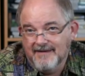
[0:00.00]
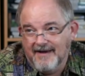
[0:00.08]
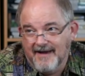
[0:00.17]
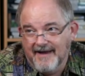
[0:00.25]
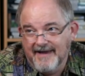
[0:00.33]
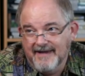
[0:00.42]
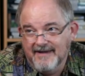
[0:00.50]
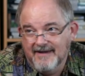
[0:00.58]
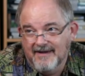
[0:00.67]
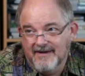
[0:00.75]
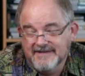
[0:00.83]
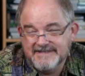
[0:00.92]
I
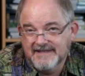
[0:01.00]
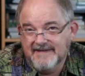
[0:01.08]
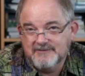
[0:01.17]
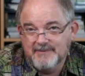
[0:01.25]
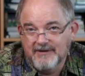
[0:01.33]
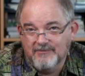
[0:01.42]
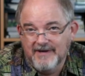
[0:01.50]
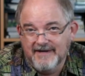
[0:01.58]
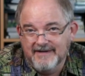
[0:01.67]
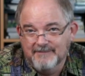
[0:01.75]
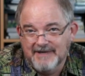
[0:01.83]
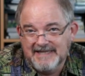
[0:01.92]
uh, still have to pay
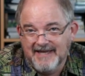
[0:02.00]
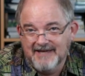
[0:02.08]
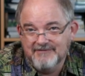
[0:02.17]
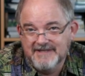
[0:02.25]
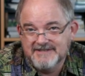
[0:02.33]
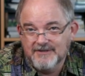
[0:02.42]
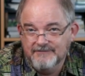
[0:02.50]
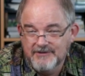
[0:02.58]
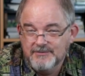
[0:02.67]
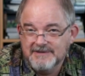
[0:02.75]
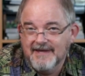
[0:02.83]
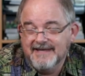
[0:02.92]
rent in my life. And so if
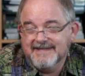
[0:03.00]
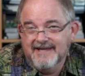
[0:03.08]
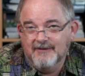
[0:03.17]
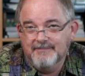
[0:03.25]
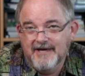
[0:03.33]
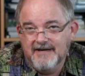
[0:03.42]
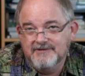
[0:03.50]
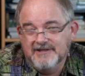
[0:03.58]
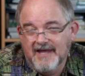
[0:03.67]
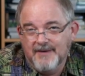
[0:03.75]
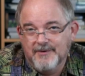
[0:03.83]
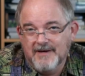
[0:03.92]
you would like to help out, if you
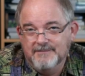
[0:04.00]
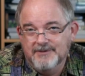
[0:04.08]
like what I'm